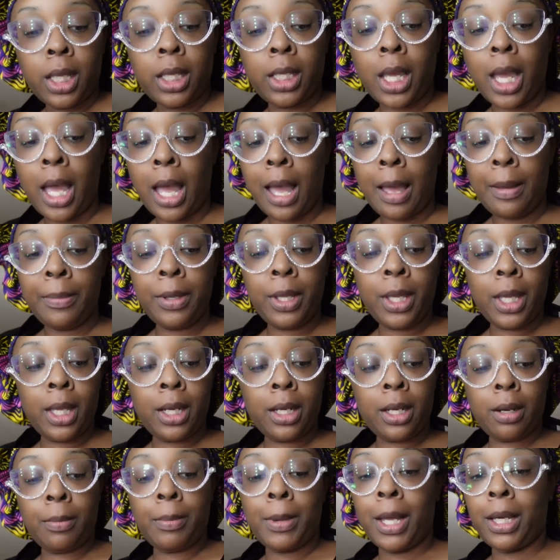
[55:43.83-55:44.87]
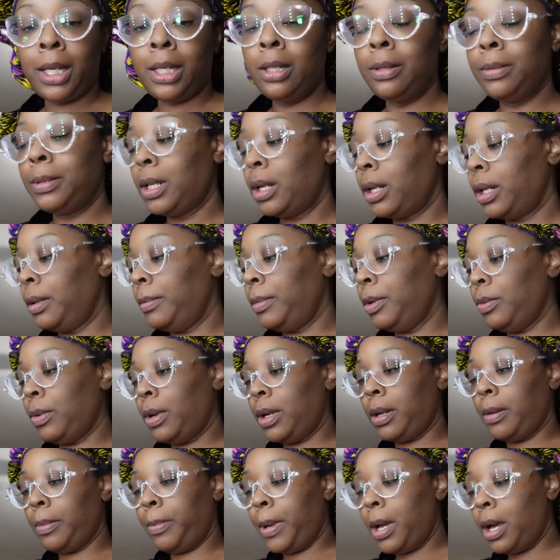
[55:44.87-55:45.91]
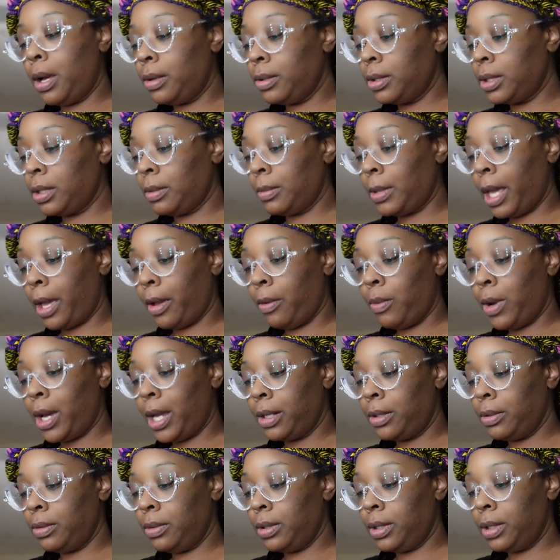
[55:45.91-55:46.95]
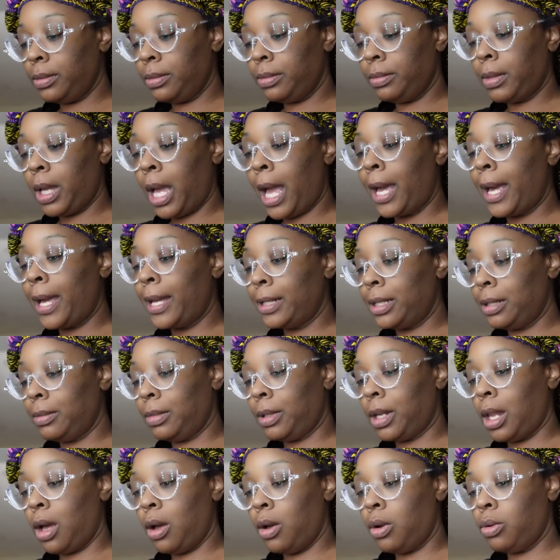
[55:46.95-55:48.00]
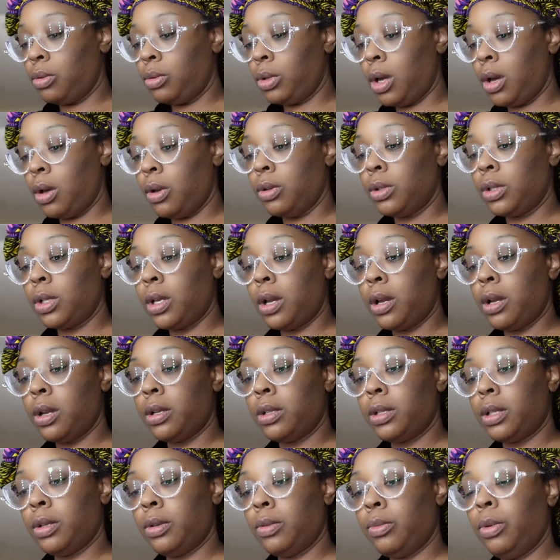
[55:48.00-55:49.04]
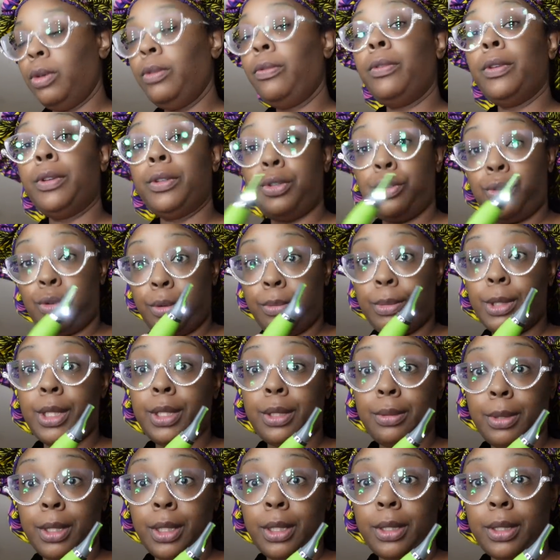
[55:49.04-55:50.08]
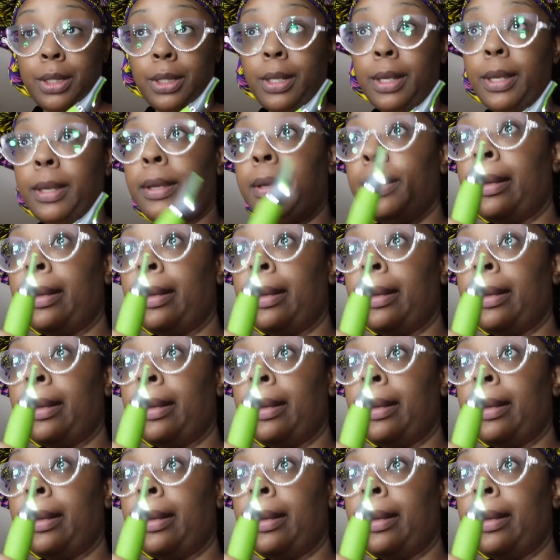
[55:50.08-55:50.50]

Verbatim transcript: Yeah, I be editing my clips. I do even want to post. I'm like, why do it? I got some long nose hairs and we finna trim these nose today.